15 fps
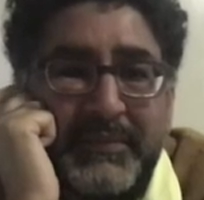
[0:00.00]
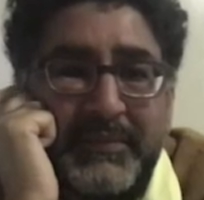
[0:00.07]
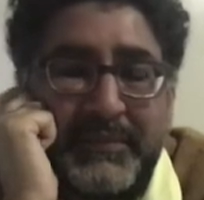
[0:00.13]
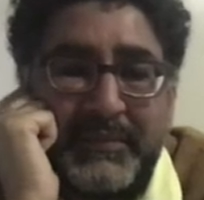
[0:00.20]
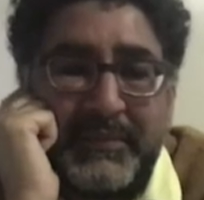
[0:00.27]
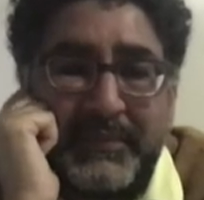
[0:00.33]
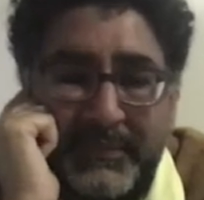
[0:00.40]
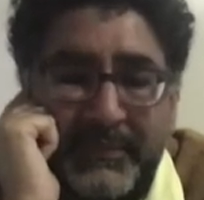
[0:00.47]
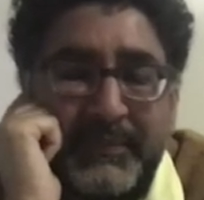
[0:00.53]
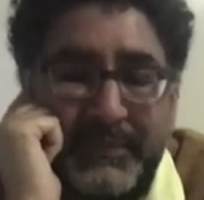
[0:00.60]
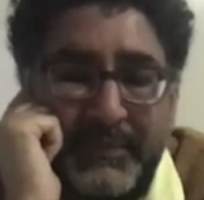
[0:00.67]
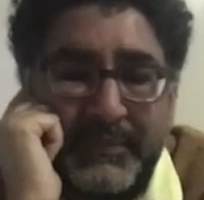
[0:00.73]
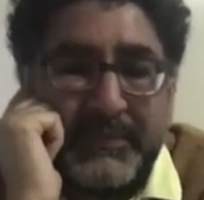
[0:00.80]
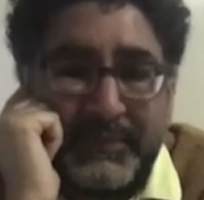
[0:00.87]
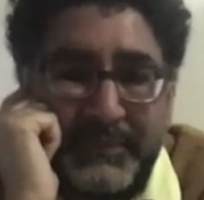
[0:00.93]

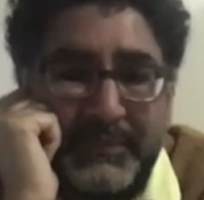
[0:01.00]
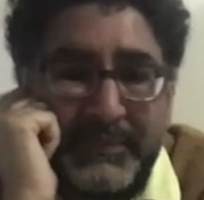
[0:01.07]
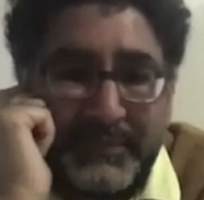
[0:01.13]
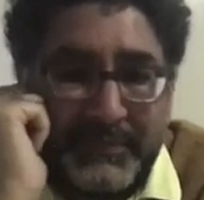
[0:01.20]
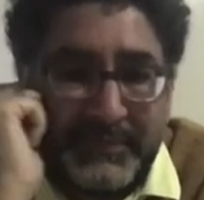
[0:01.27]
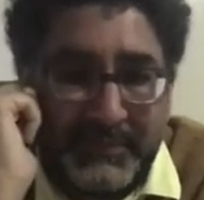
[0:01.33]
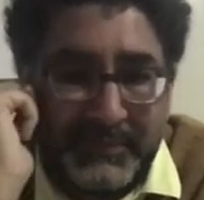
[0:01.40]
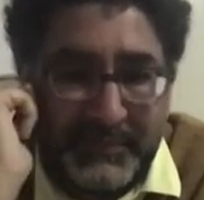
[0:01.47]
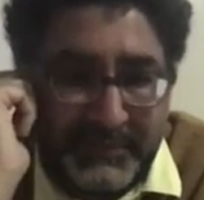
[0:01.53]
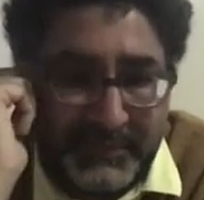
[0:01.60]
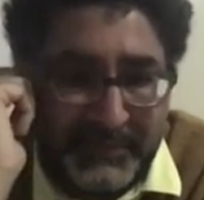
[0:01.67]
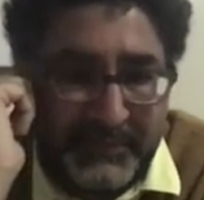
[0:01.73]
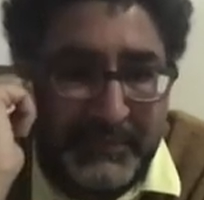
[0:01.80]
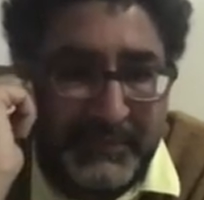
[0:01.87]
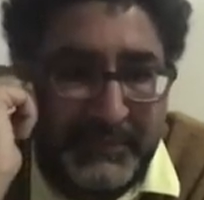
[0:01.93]

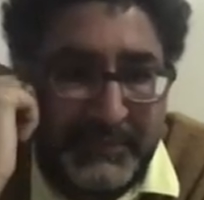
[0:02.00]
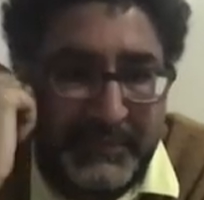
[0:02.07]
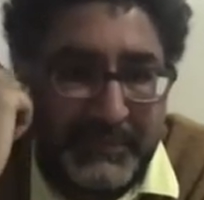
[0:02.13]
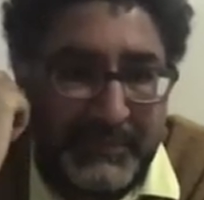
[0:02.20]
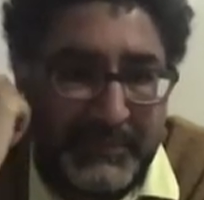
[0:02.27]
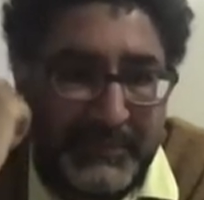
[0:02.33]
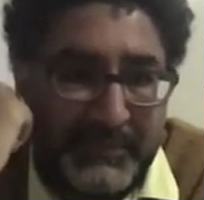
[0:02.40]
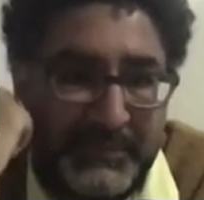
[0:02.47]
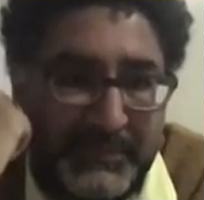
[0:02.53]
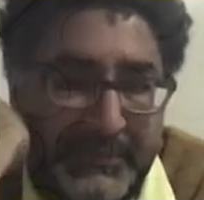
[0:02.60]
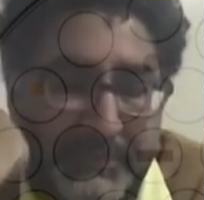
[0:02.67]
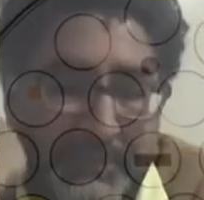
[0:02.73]
(silent)